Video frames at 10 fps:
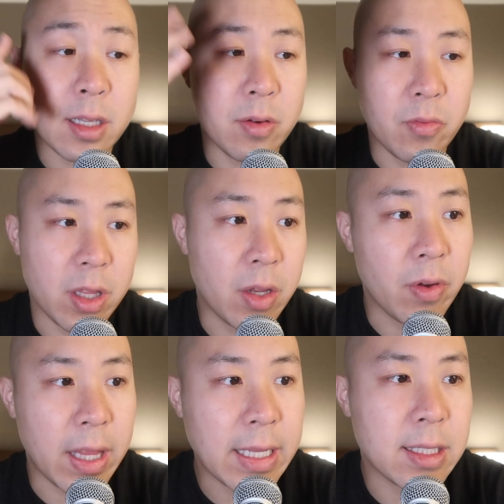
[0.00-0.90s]
can really
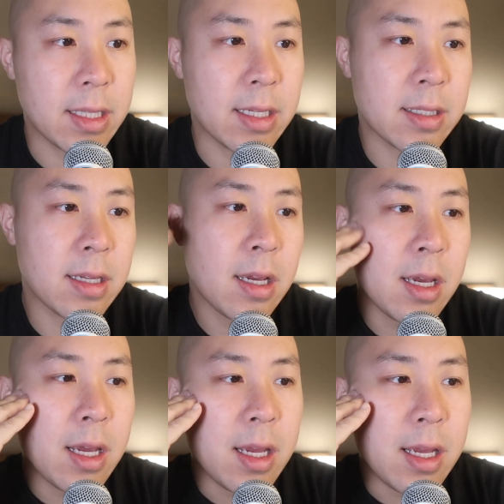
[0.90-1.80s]
relate to this,
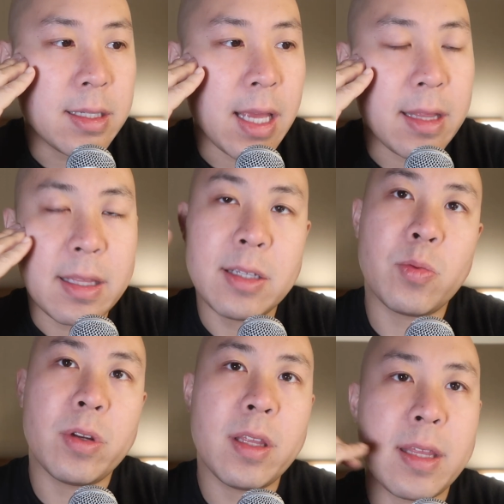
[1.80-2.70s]
is that these
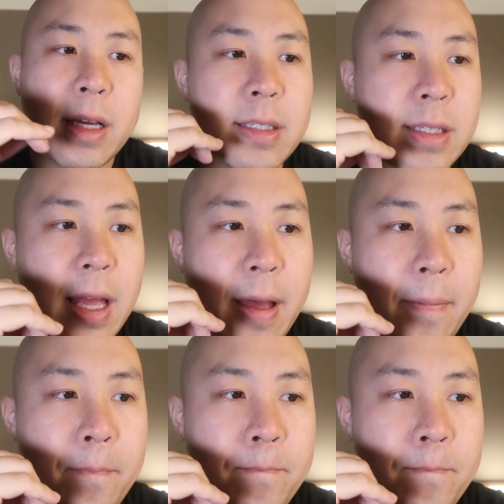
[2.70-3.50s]
were the things that